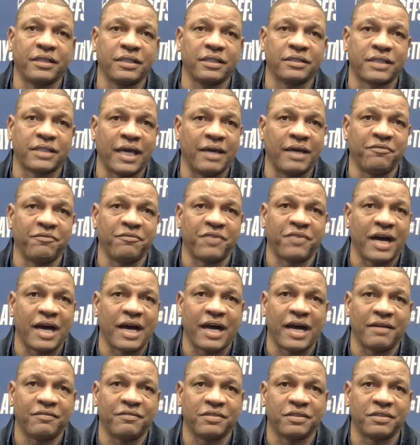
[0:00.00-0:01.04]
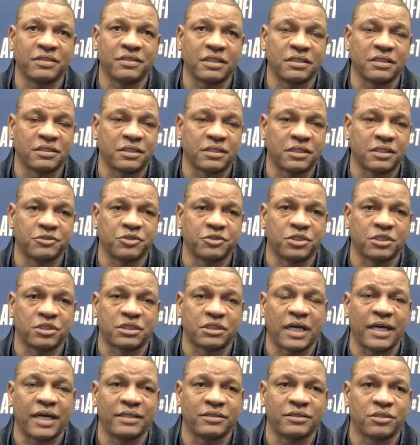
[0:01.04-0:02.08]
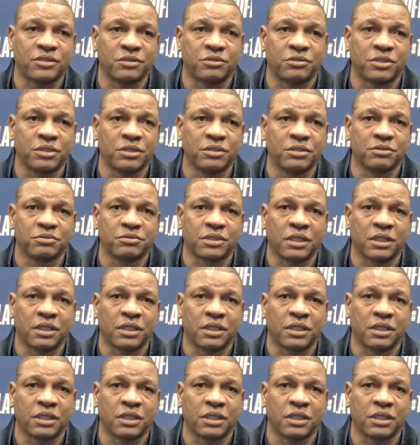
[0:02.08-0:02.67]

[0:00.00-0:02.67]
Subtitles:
It's game five. The series is tied 2-2.